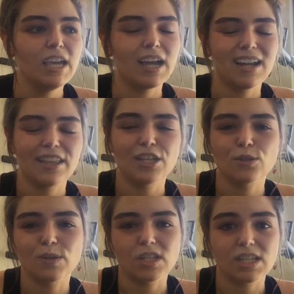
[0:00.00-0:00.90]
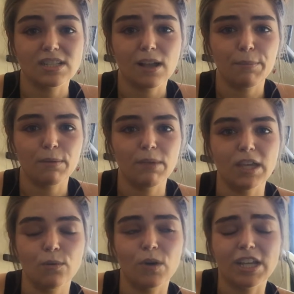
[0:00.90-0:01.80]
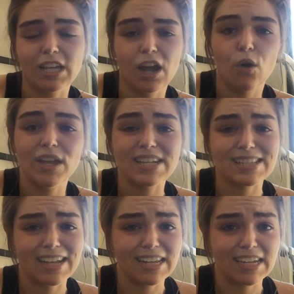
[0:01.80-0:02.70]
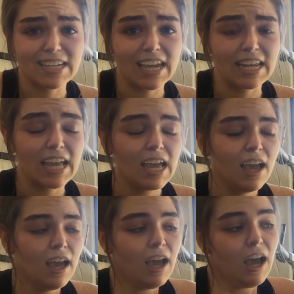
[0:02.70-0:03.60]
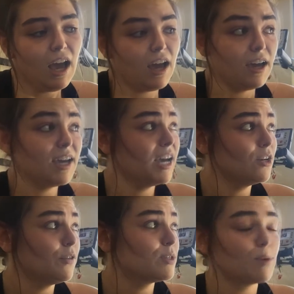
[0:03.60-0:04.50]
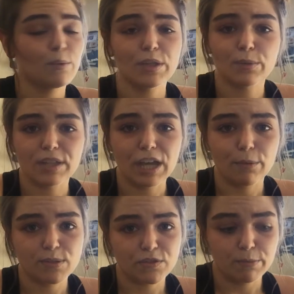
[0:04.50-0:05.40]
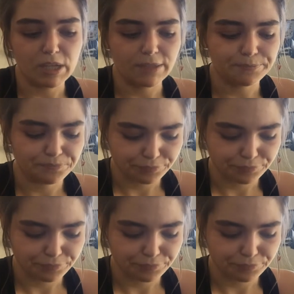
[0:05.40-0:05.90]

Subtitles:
kind of like switch things up and make working out exciting again. I know that's what really, really helps for me.